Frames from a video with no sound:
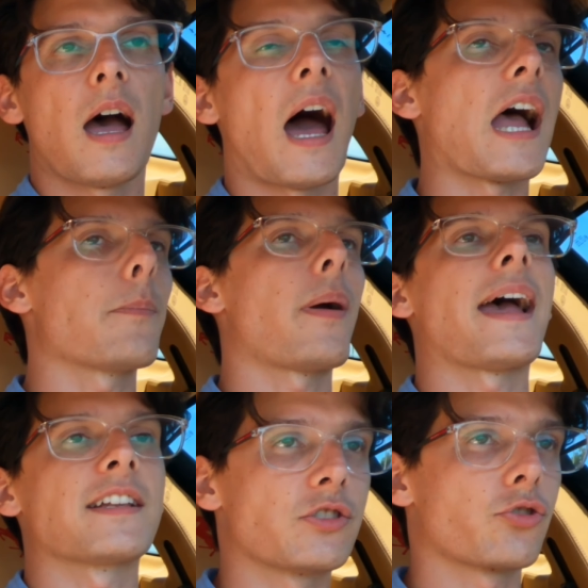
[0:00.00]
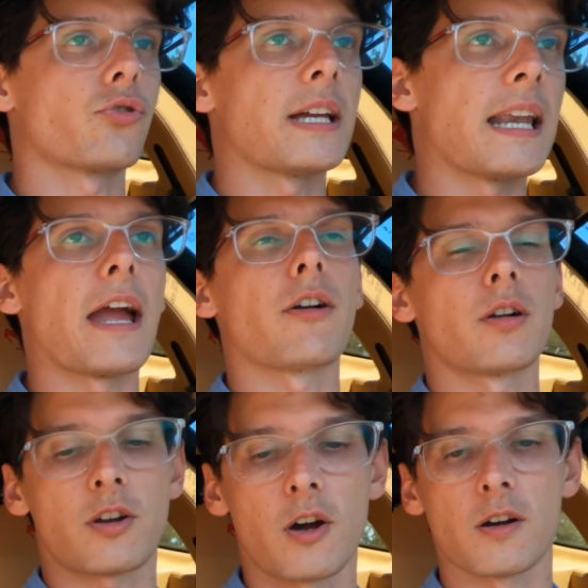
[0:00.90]
iPad screen
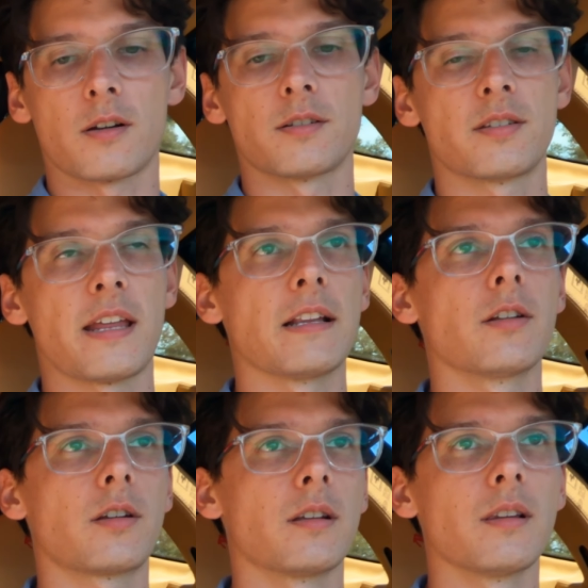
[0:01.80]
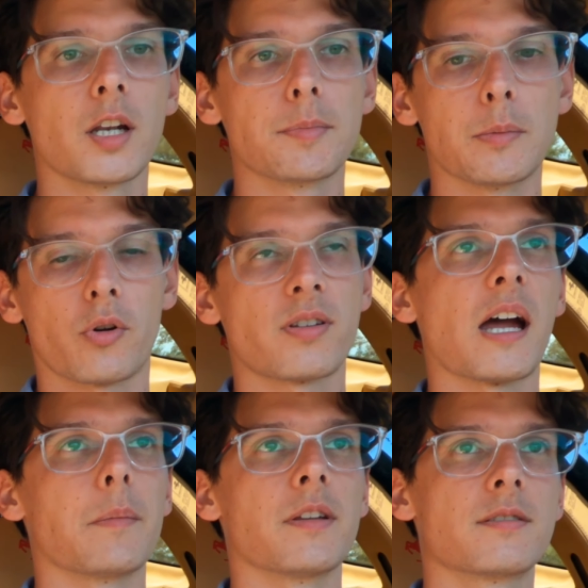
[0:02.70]
era cars. They look a little bit more
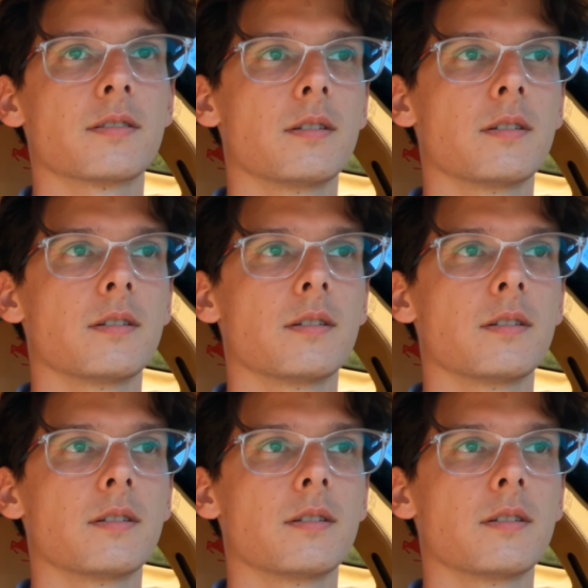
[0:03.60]
timeless.